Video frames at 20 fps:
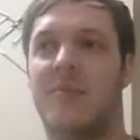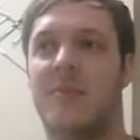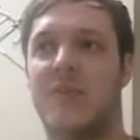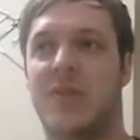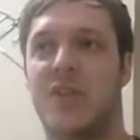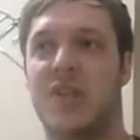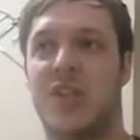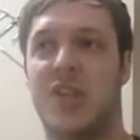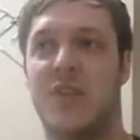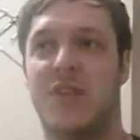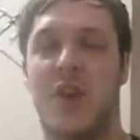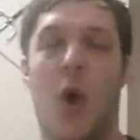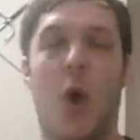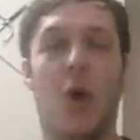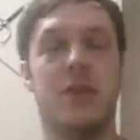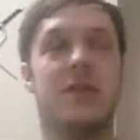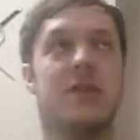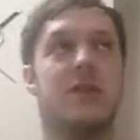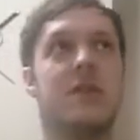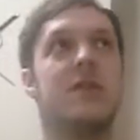Sophie
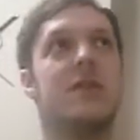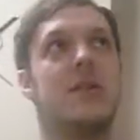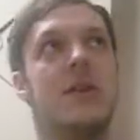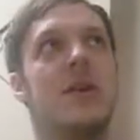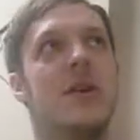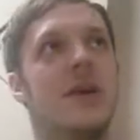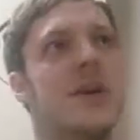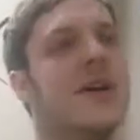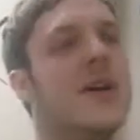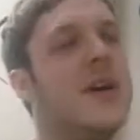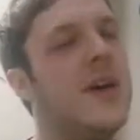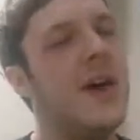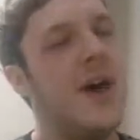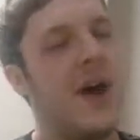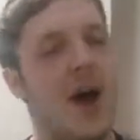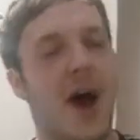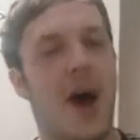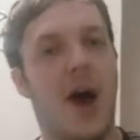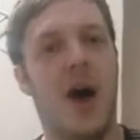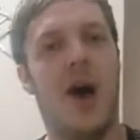Osk,
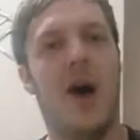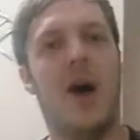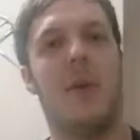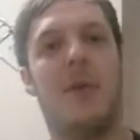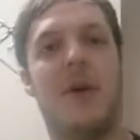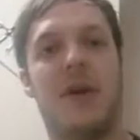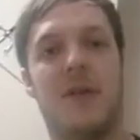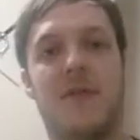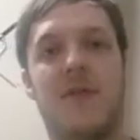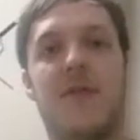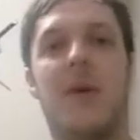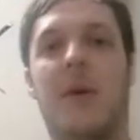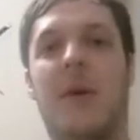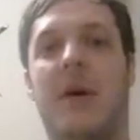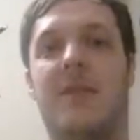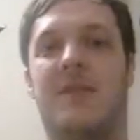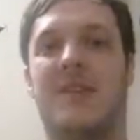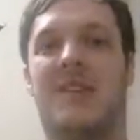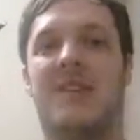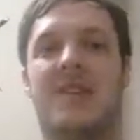and a few
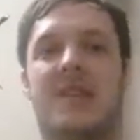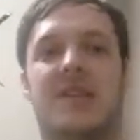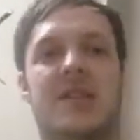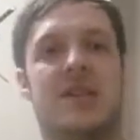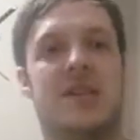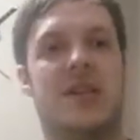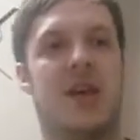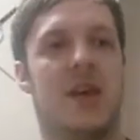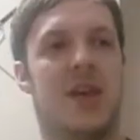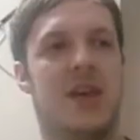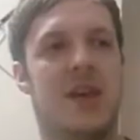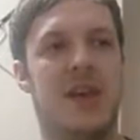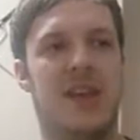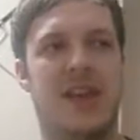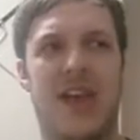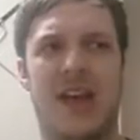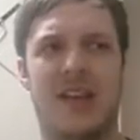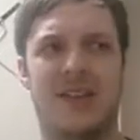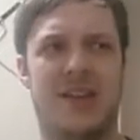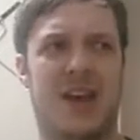others.
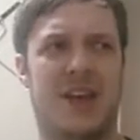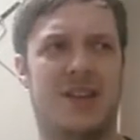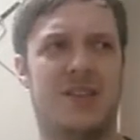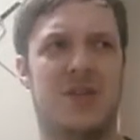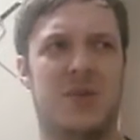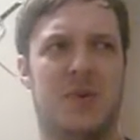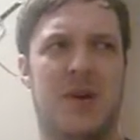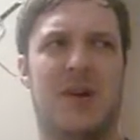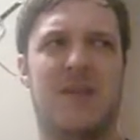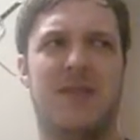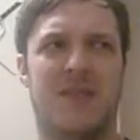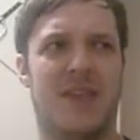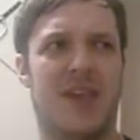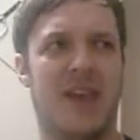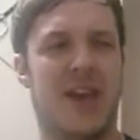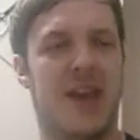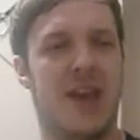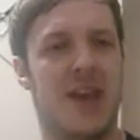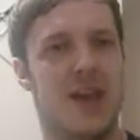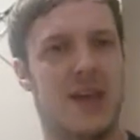Yaz Yaz 12, I
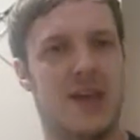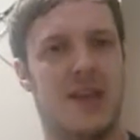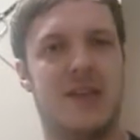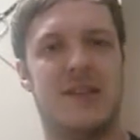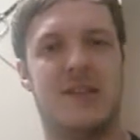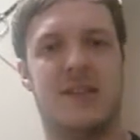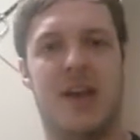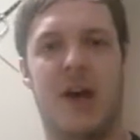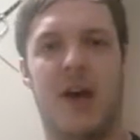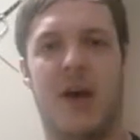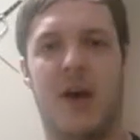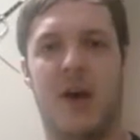think it is.